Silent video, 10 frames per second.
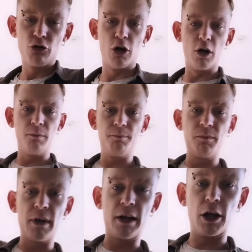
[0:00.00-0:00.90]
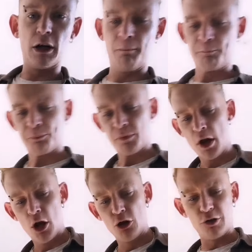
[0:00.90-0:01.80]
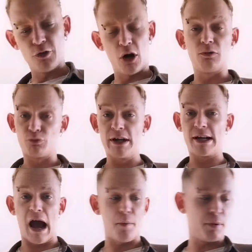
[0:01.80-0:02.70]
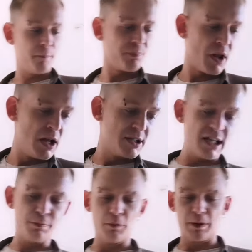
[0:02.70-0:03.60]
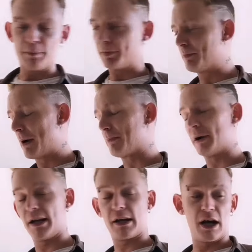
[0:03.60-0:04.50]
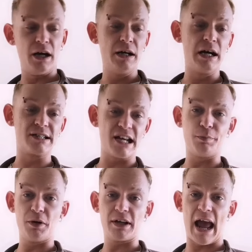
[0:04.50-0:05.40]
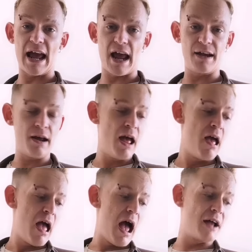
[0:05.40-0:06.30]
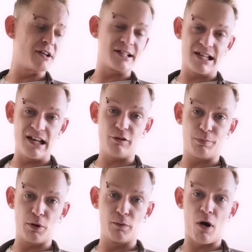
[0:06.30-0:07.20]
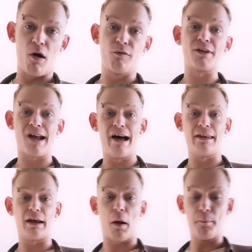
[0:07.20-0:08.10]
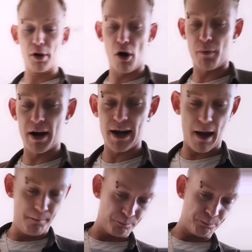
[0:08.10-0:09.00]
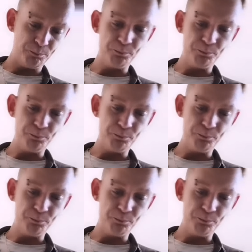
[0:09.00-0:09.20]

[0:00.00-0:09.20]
So, there you go. So you've got, recap, teaspoon paprika, a teaspoon of cayenne, and a teaspoon of garlic puree, yeah?